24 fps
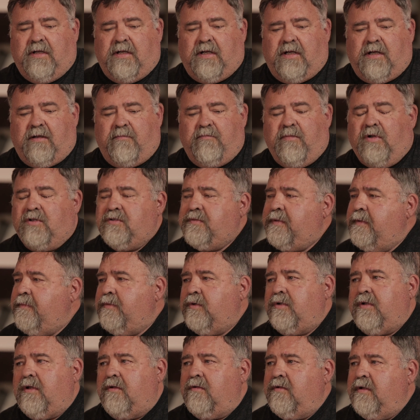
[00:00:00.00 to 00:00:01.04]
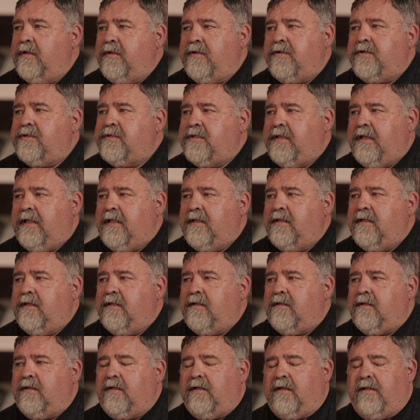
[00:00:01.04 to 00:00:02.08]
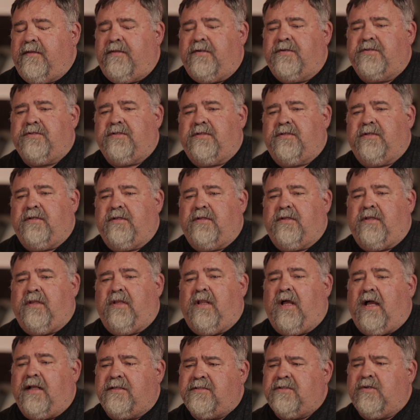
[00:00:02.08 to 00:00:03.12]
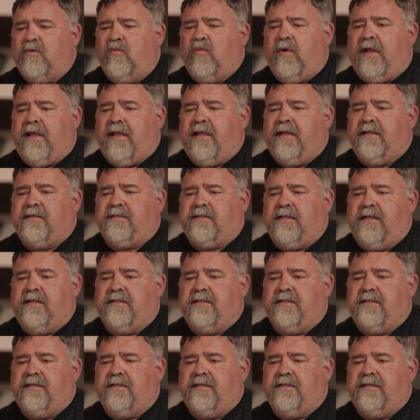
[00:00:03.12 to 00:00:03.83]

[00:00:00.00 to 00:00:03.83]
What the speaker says: Most people don't understand it. There's lots of ways.